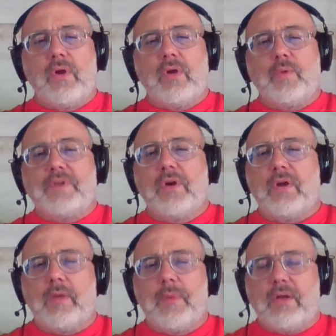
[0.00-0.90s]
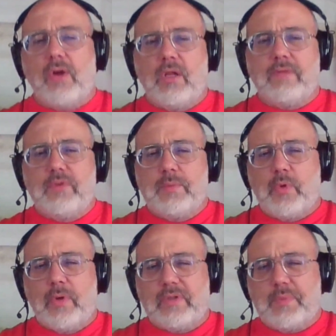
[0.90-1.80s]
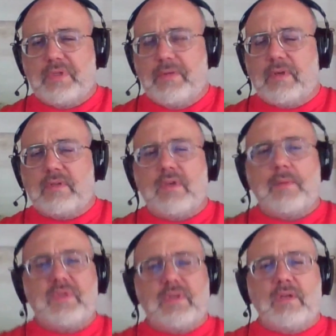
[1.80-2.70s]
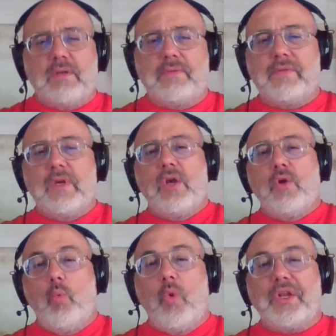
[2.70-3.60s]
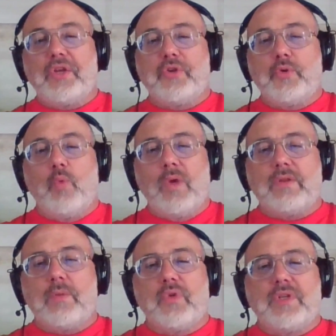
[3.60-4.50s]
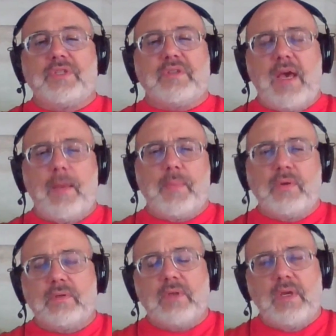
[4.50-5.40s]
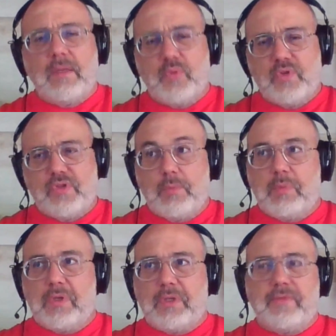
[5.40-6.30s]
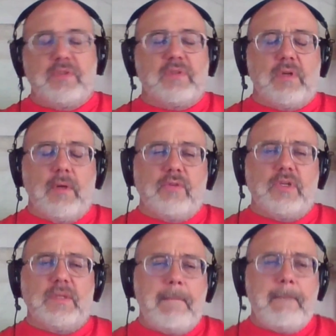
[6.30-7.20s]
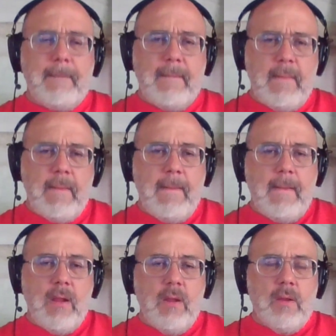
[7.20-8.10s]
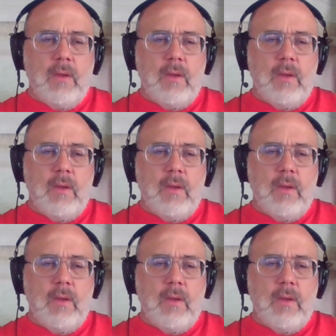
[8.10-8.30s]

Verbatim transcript: Are we talking about all of them or a specific subset of what do you do when the breach has happened and presumably you've discovered it? That's a good question, Jeff.